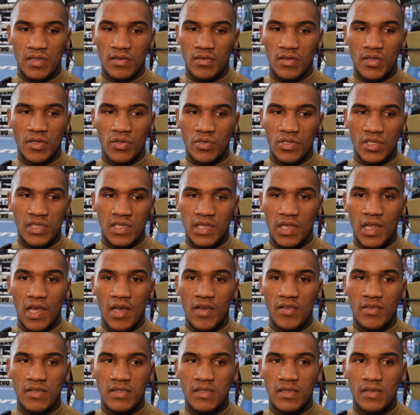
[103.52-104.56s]
You just
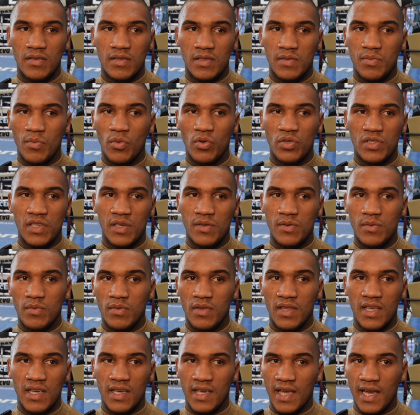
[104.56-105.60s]
learnt. It's more so
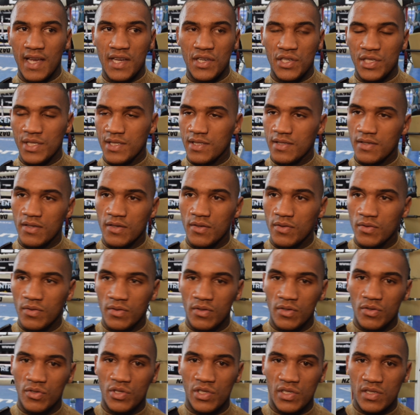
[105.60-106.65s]
the occasions.
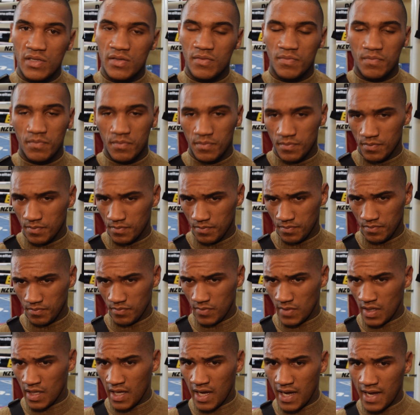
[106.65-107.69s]
You just,
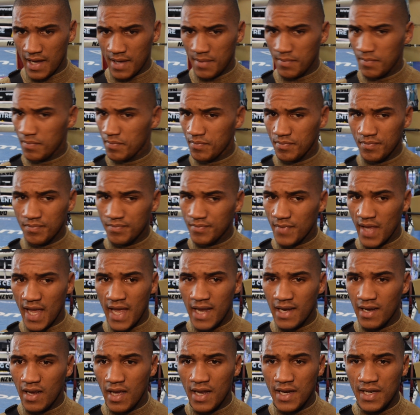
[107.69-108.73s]
like,
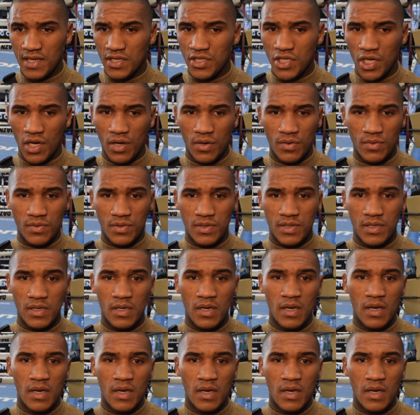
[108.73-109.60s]
headlining shows,